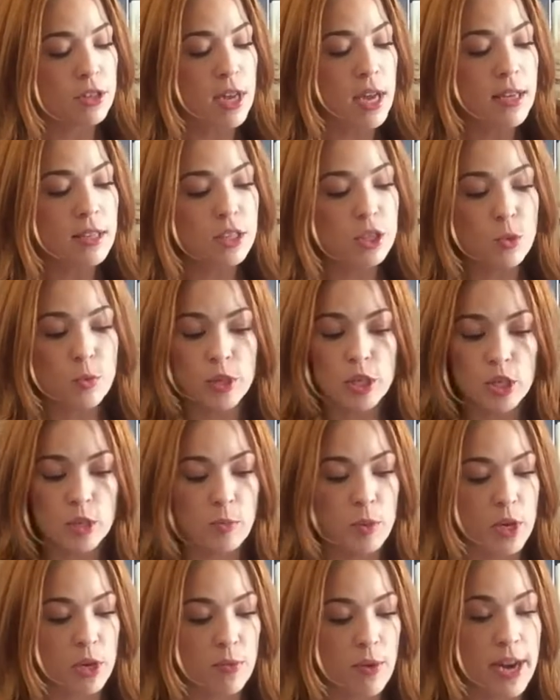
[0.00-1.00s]
not, so we just
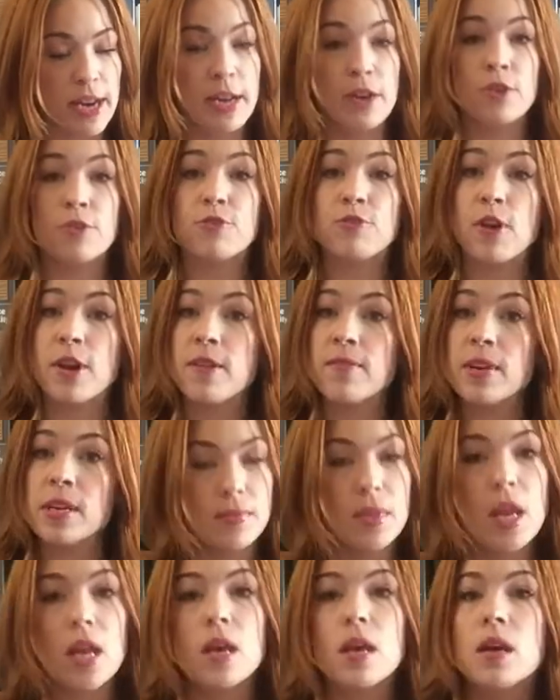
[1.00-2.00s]
put it right here in front of us.
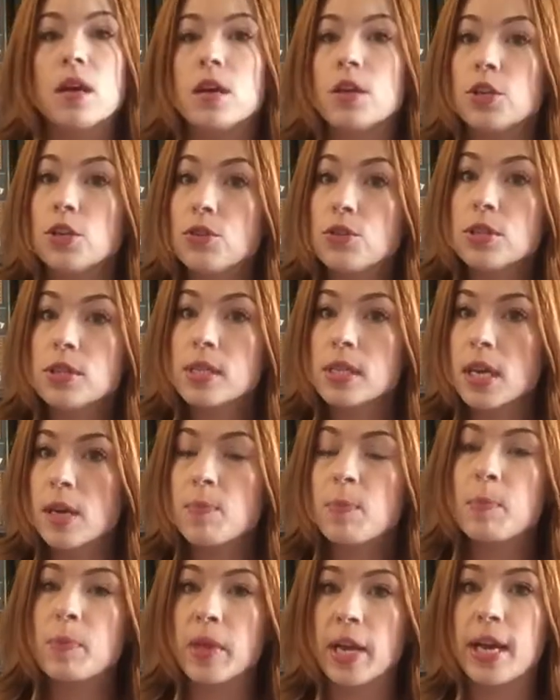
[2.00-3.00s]
You just
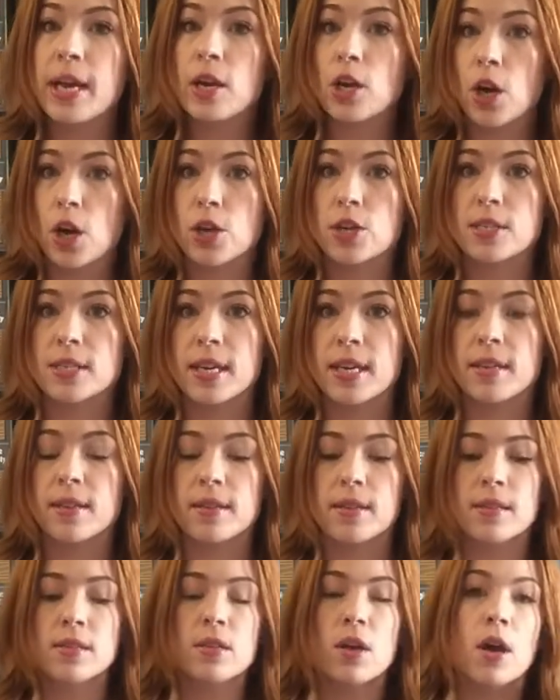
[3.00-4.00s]
keep playing cards like
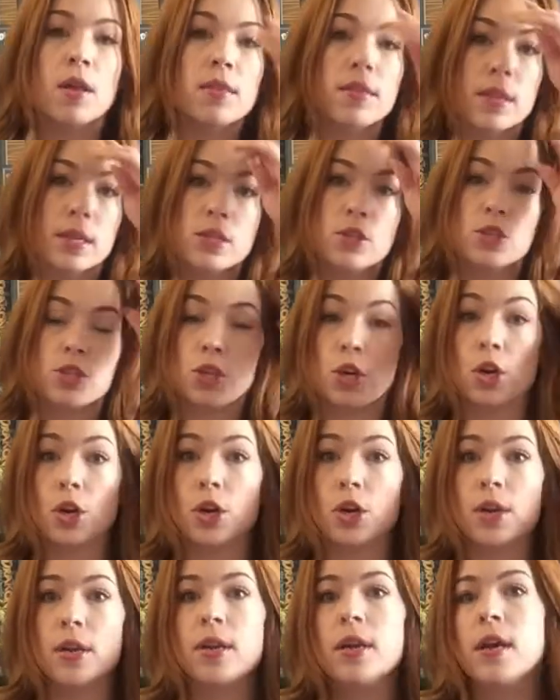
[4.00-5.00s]
this on this
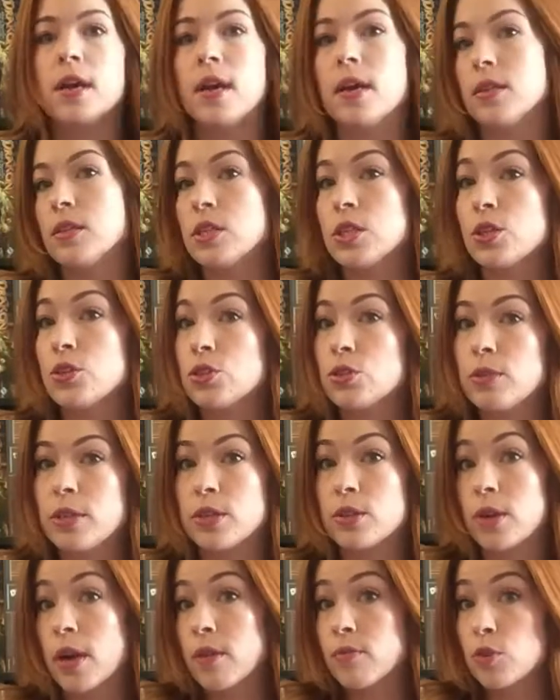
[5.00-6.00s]
turn until you
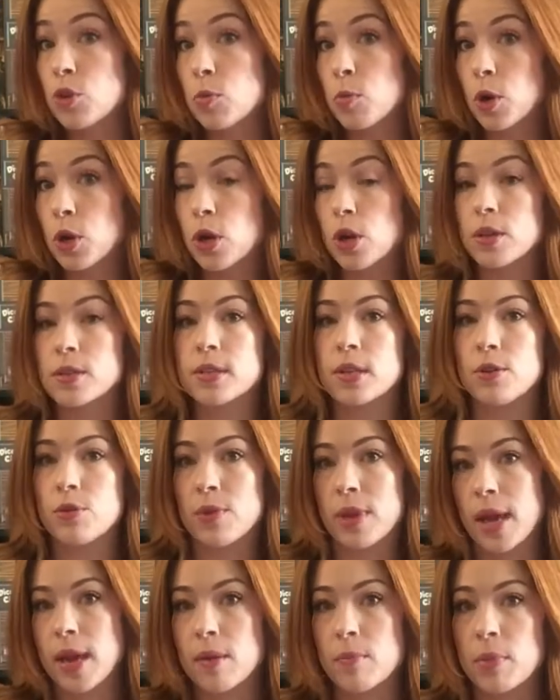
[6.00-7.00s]
either have no more cards that you
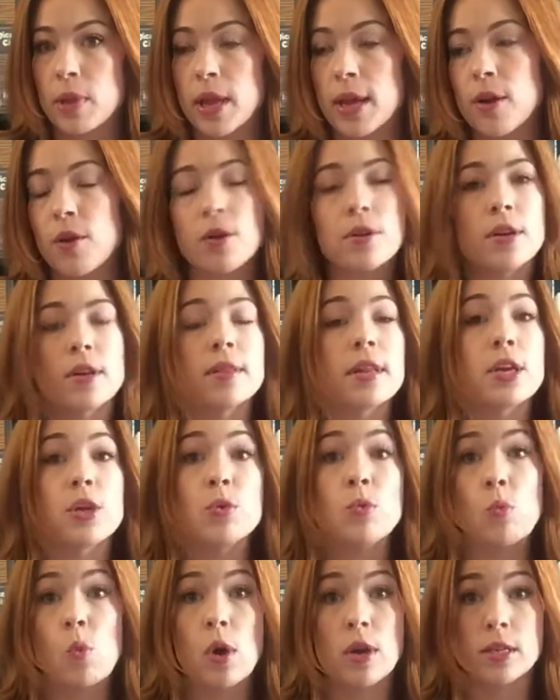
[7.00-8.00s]
can play or none that
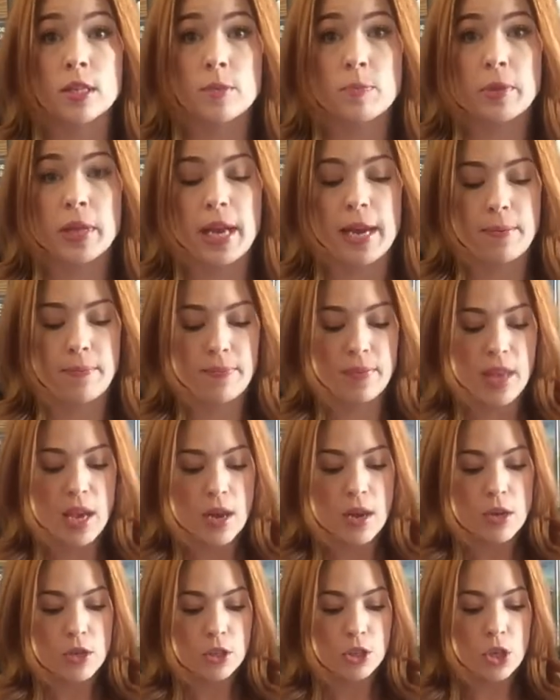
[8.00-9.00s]
you want to play.
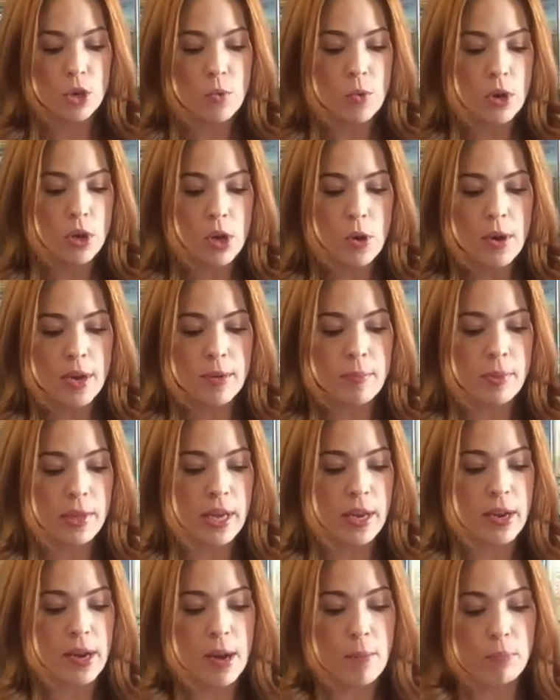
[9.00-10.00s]
So we'll go ahead and
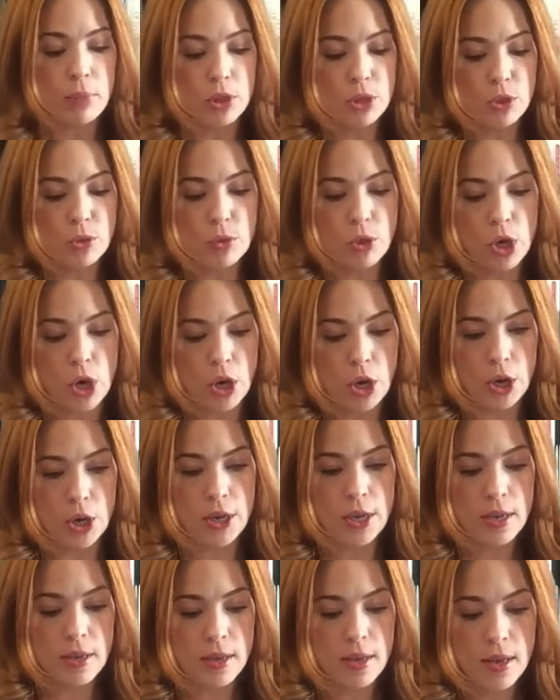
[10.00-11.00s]
play a blue
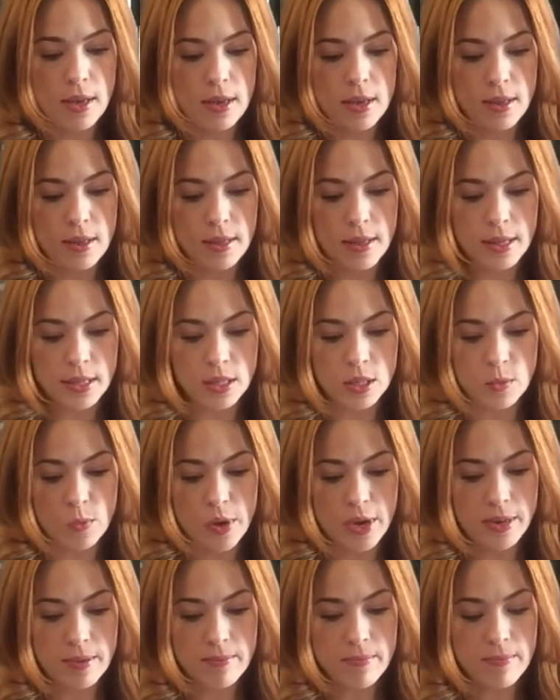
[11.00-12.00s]
card, this
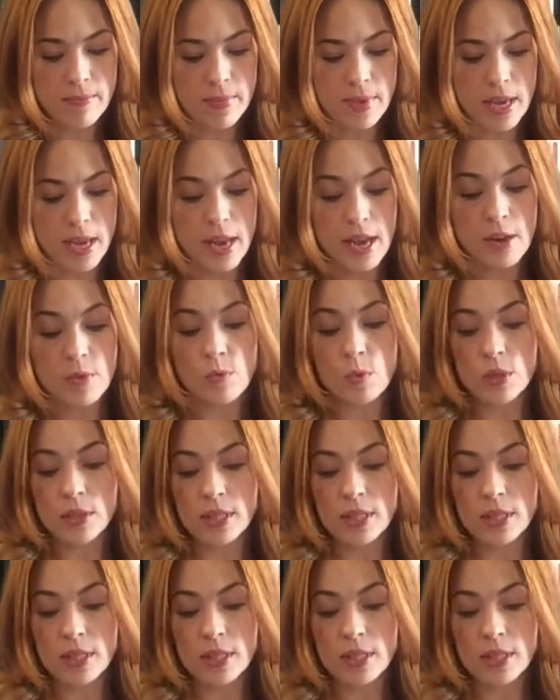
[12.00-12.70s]
one, and we'll